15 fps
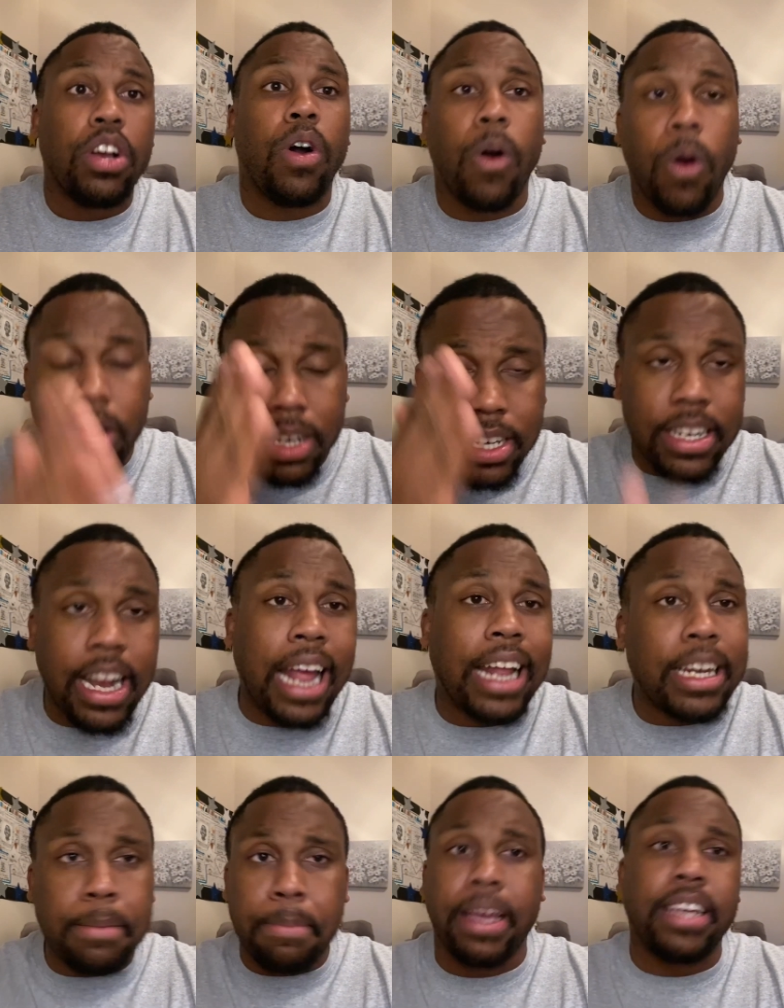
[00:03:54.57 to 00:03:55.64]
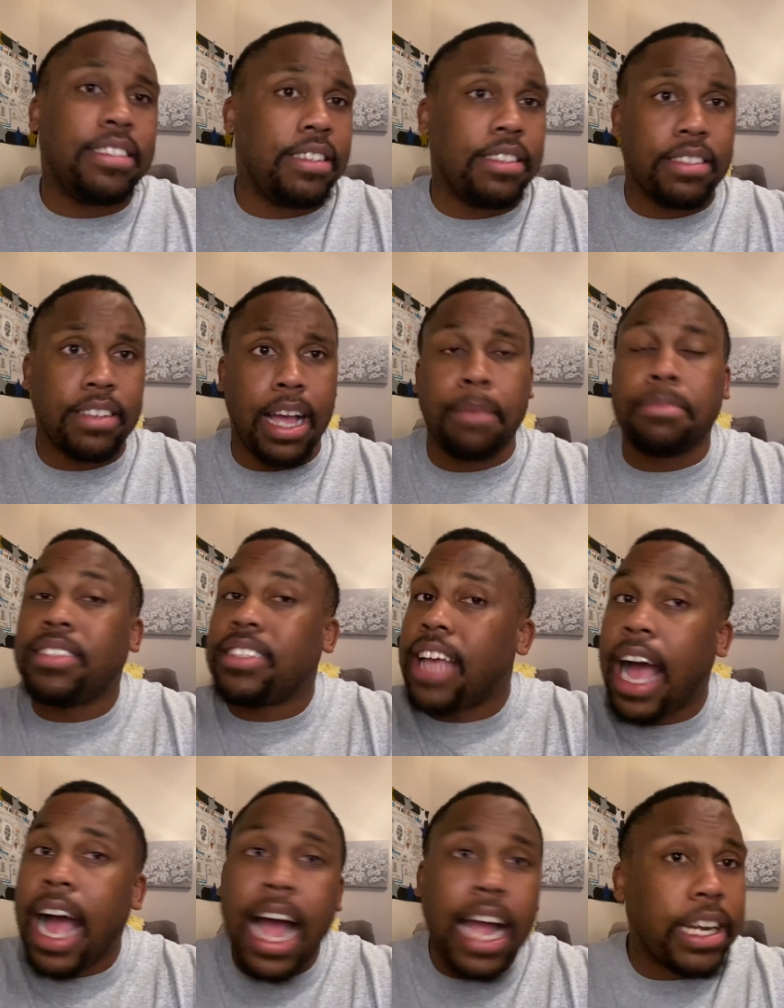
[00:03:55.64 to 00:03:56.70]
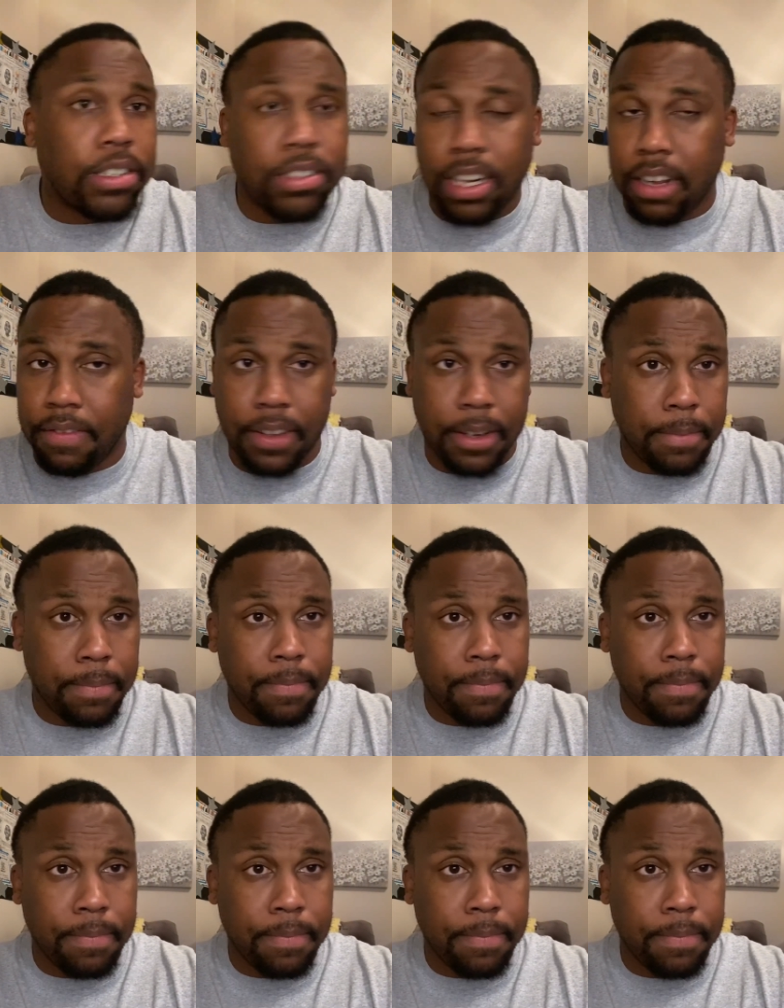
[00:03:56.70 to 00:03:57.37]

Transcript: on a nightly basis. I'm tired of it.